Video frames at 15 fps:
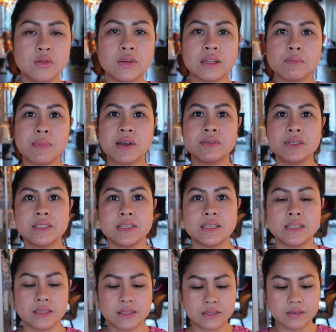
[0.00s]
Look at my
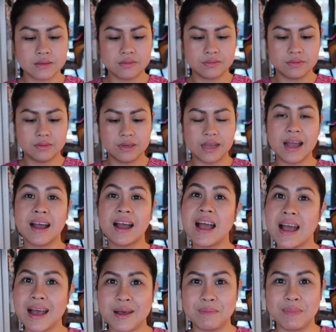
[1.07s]
receipts. Ang
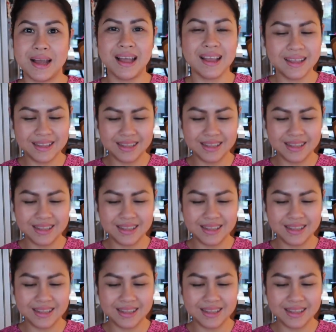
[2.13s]
haba.